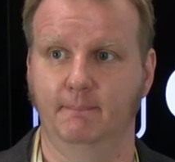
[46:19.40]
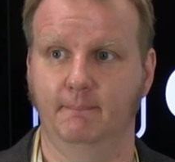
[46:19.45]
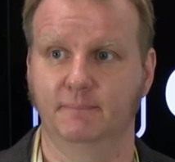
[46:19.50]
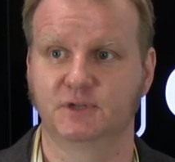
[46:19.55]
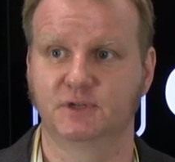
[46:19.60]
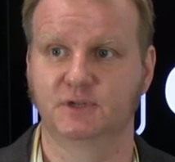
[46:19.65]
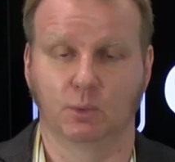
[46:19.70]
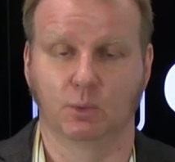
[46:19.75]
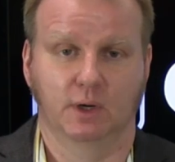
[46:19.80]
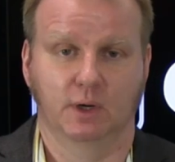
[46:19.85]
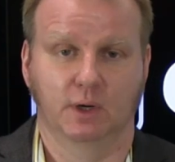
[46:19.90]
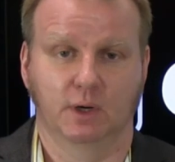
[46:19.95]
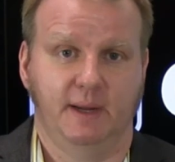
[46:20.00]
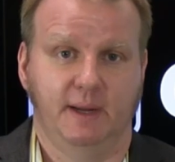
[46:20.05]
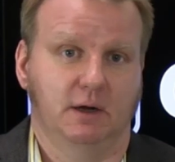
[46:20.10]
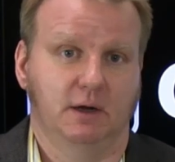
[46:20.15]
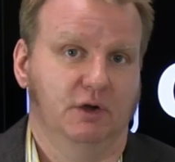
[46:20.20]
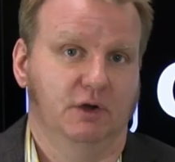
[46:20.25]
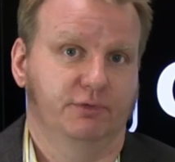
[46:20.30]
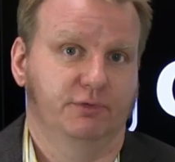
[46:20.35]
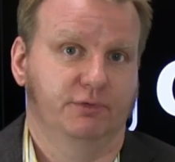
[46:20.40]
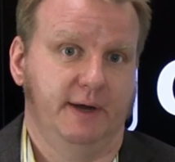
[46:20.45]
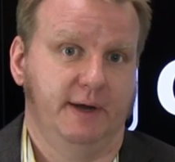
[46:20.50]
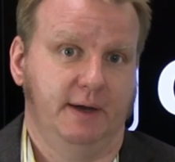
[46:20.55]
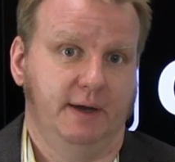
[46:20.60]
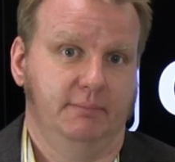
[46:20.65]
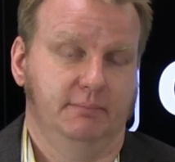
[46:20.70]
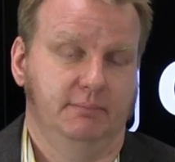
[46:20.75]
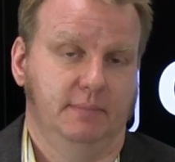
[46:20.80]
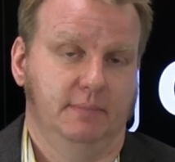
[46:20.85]
So we're going to make our
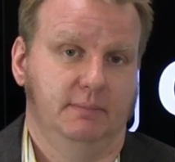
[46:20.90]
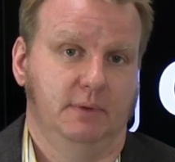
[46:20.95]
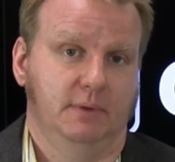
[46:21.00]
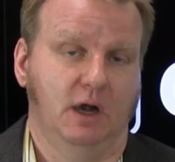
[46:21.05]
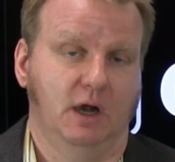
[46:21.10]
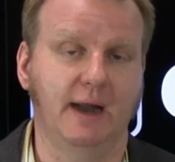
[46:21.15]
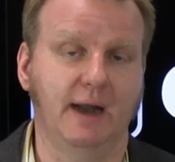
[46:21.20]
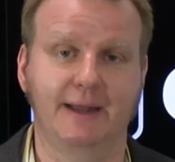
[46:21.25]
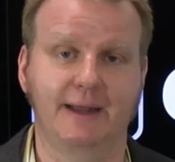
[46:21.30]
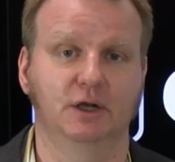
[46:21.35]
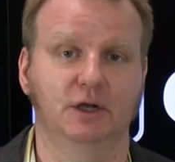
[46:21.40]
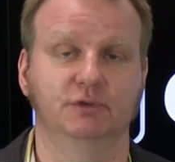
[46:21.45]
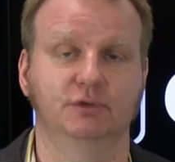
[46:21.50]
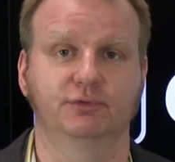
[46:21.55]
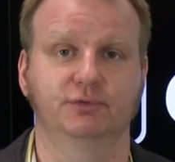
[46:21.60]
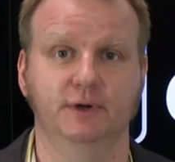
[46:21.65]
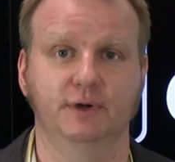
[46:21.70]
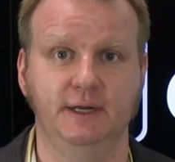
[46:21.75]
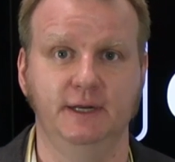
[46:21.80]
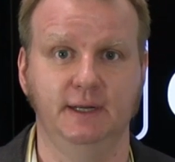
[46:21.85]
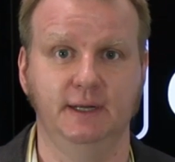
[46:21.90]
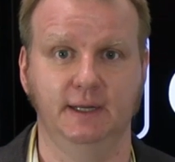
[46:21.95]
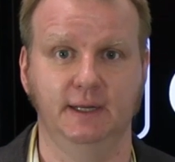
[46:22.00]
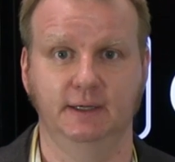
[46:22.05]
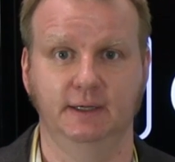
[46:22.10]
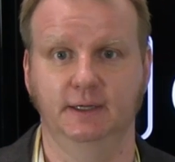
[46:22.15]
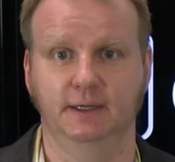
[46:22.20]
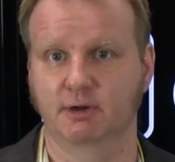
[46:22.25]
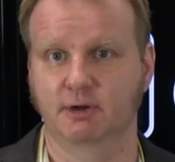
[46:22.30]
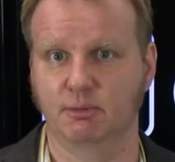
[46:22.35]
add-on free
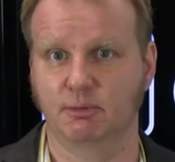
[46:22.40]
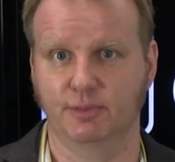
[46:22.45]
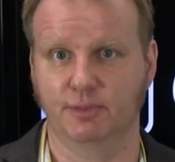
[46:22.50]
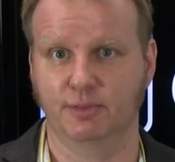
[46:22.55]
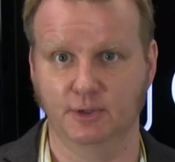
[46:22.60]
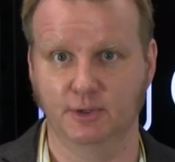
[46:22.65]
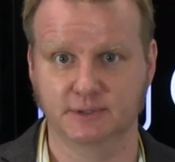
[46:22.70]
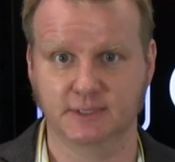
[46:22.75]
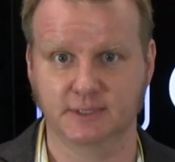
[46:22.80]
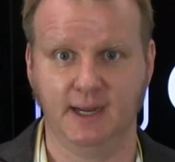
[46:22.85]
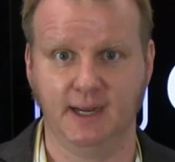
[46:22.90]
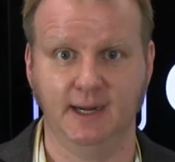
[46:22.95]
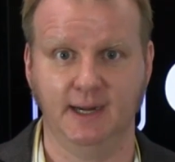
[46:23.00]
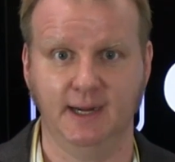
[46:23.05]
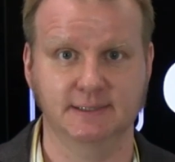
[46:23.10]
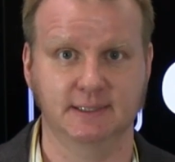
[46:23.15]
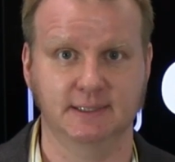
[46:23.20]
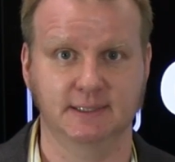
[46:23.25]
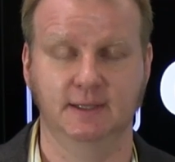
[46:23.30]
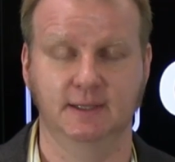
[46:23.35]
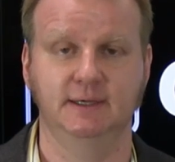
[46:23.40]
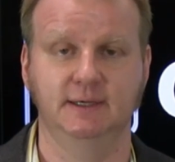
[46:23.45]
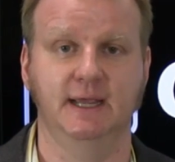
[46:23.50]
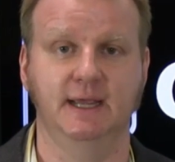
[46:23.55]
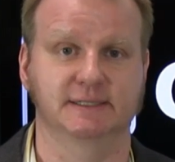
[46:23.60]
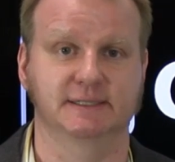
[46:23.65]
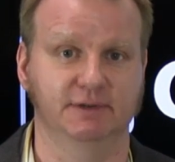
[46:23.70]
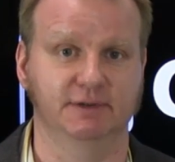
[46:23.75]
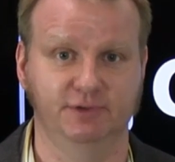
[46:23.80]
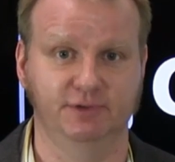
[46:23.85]
and integrate with those guys. And then,
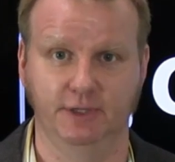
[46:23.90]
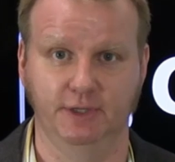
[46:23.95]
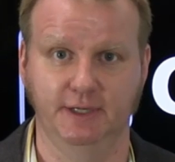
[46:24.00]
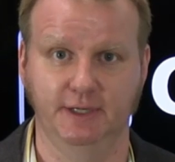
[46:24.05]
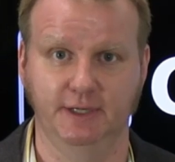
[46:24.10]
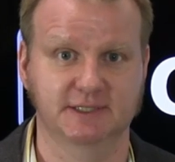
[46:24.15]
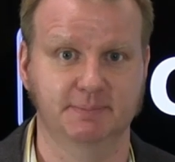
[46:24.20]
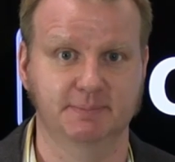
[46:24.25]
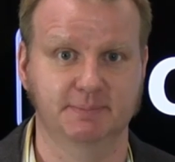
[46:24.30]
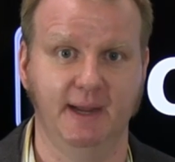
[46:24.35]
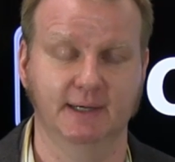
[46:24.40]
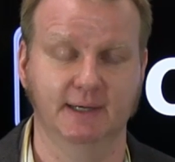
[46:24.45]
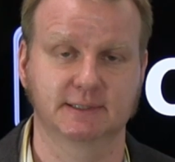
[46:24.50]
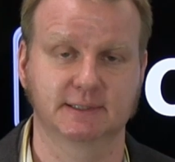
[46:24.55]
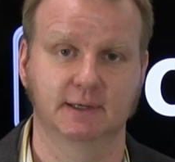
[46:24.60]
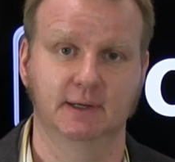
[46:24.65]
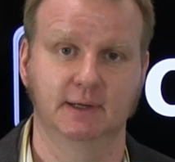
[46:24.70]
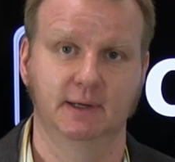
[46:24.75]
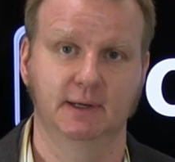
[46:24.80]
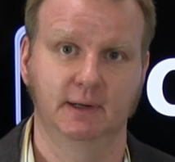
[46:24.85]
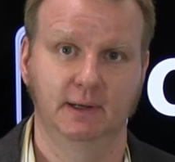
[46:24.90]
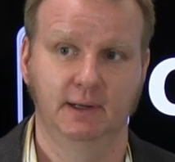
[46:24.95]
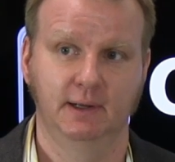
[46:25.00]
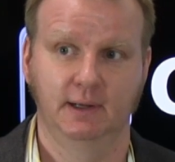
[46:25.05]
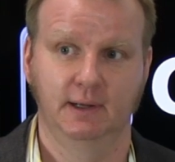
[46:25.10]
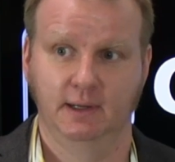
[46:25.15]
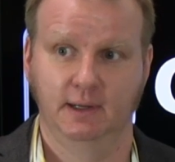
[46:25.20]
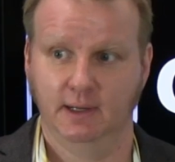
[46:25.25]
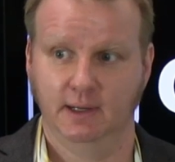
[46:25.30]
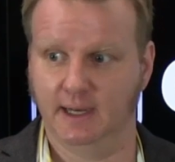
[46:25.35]
yes, I fully expect
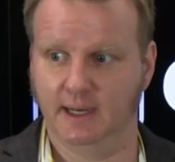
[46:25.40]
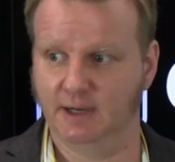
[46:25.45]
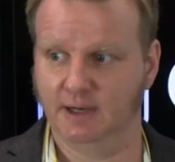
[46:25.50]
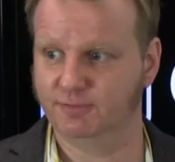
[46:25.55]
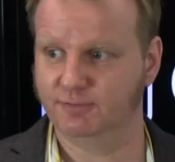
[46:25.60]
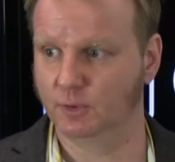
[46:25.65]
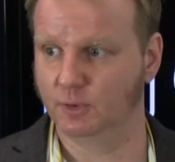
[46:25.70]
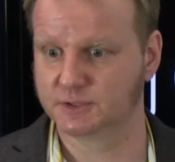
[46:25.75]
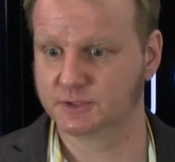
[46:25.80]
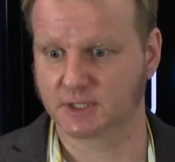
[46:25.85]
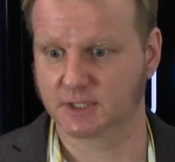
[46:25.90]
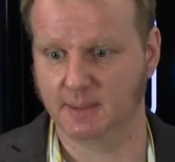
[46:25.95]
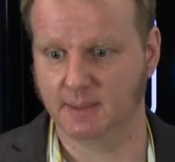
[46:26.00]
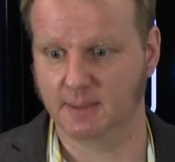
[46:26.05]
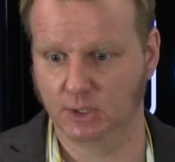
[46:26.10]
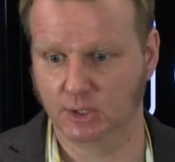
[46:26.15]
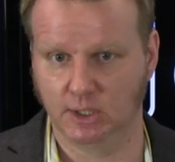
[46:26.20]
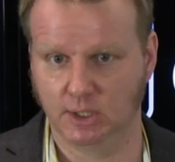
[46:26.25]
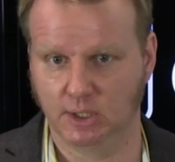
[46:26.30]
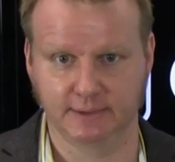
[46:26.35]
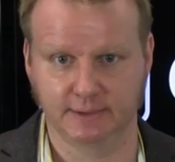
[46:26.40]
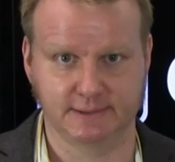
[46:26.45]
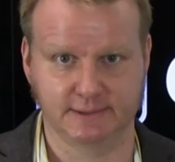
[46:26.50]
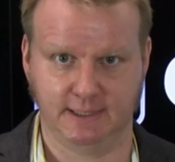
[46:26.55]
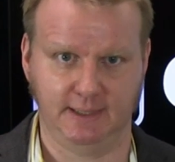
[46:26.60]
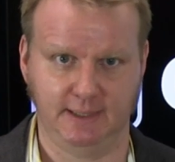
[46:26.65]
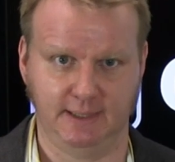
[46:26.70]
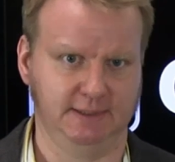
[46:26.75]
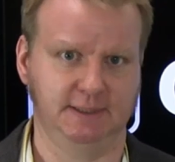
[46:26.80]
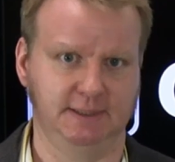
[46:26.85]
folks to come along and
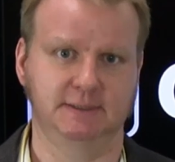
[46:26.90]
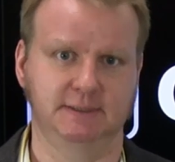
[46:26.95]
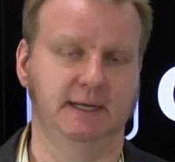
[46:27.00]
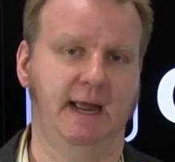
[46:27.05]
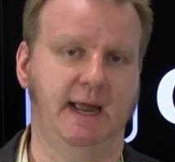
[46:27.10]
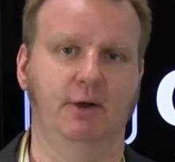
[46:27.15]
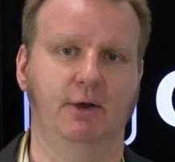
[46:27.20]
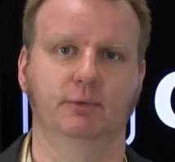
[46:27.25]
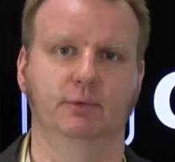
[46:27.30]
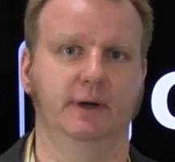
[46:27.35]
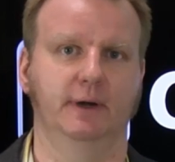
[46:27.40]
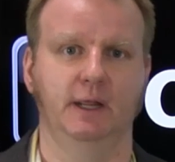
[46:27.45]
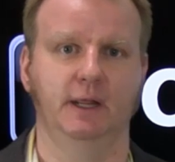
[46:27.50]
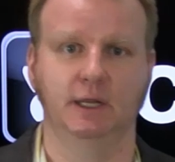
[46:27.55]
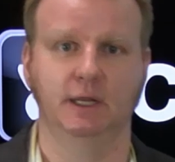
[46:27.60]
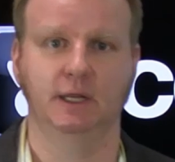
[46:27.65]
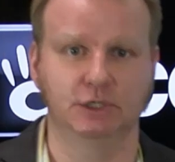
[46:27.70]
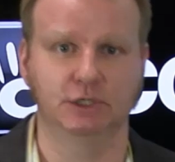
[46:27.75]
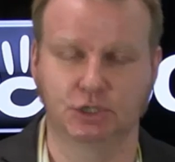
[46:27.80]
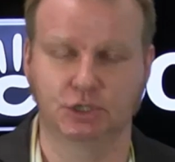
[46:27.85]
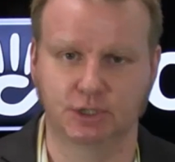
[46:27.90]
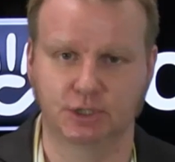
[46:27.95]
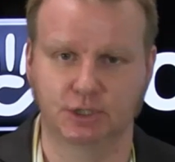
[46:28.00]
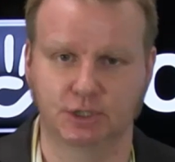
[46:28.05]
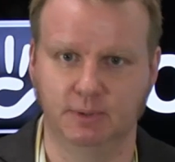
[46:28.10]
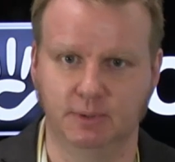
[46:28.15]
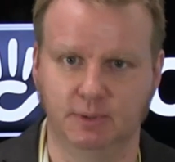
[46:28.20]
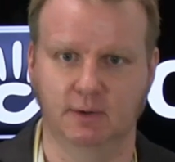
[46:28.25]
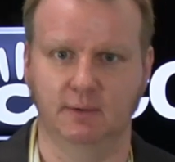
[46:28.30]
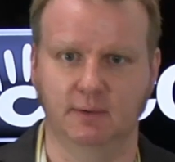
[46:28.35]
say, this is an outrage.
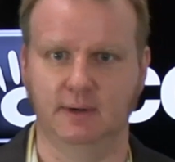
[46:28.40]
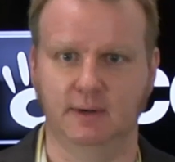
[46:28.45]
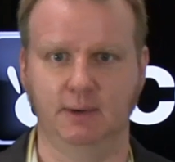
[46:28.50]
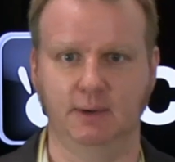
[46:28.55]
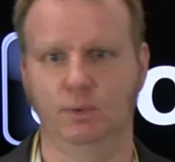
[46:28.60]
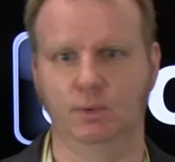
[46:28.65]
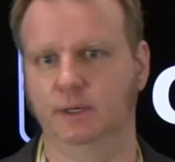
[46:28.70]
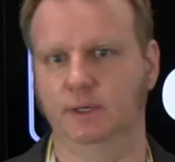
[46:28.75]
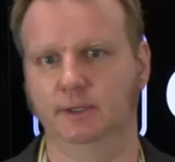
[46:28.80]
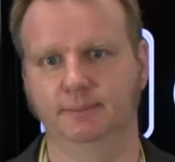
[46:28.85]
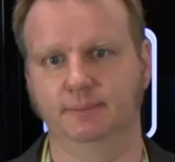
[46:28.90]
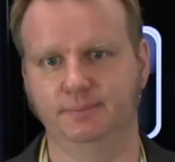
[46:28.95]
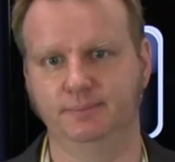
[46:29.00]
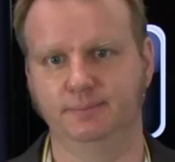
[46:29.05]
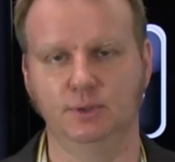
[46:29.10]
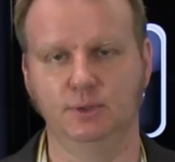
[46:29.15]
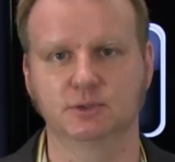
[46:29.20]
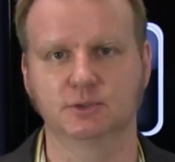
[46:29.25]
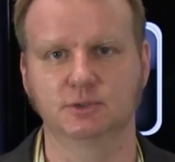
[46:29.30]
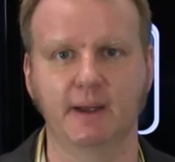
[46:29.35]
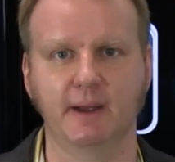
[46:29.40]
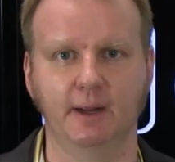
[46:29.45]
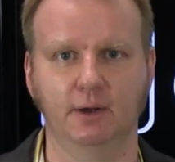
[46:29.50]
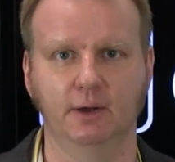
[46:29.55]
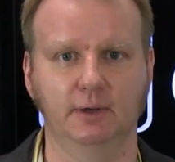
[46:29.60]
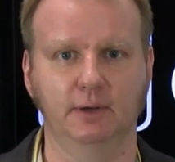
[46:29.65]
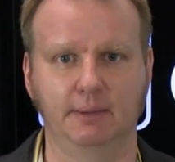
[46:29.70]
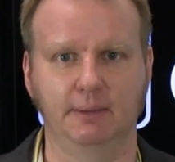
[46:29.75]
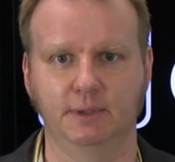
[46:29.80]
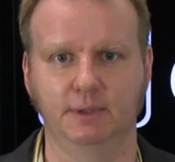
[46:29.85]
I want to use my
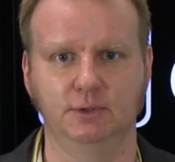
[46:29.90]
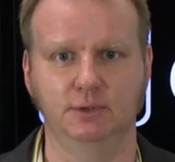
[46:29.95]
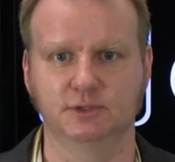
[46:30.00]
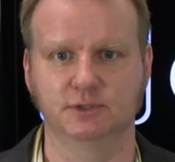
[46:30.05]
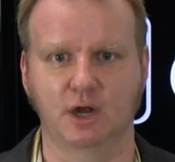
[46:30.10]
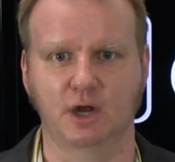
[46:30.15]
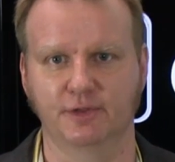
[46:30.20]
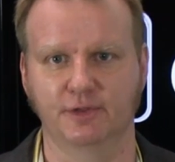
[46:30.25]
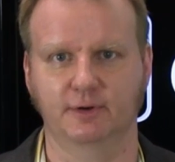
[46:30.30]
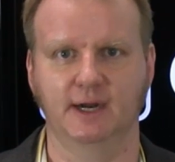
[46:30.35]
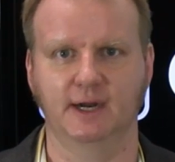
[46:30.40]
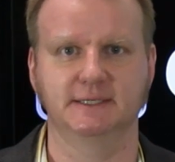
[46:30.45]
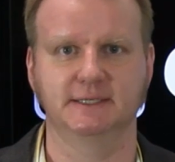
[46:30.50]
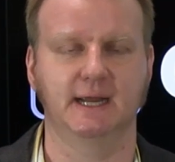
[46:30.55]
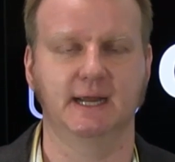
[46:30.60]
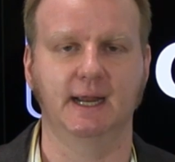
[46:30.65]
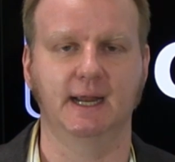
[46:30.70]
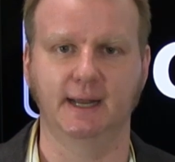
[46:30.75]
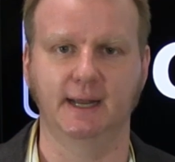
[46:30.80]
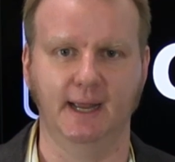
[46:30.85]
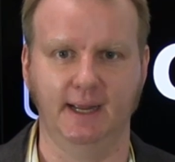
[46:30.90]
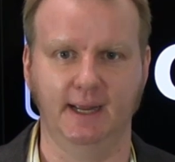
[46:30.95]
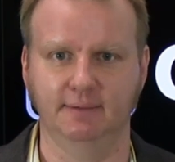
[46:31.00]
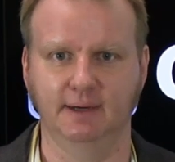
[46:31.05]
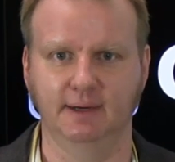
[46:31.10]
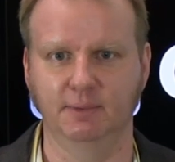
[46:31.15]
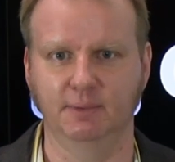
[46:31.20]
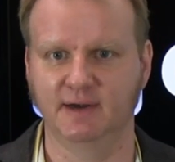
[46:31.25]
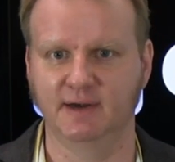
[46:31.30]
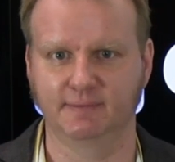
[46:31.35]
own. I want to use authorized.net.
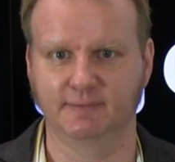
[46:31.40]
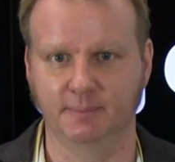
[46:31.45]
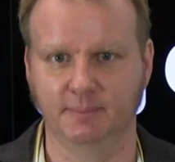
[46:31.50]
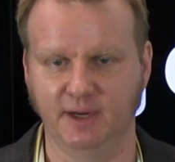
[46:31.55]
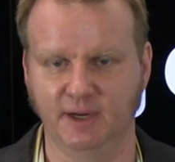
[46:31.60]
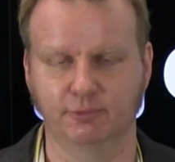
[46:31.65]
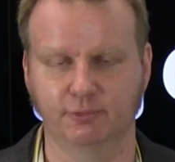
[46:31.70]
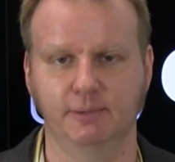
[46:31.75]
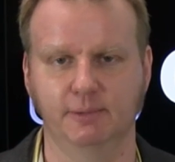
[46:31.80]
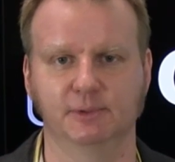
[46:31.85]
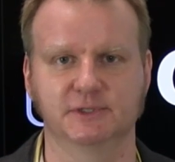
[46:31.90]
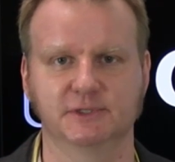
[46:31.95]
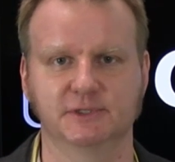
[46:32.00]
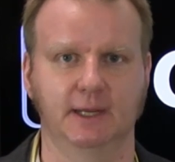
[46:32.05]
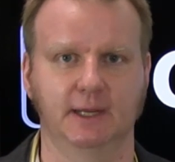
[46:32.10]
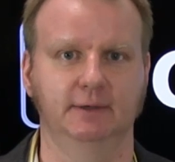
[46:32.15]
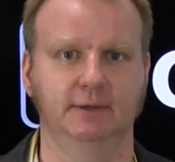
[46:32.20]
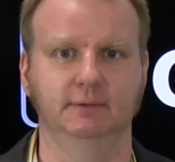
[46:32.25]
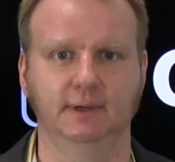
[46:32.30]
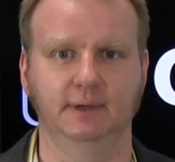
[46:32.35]
I would never pay 3%.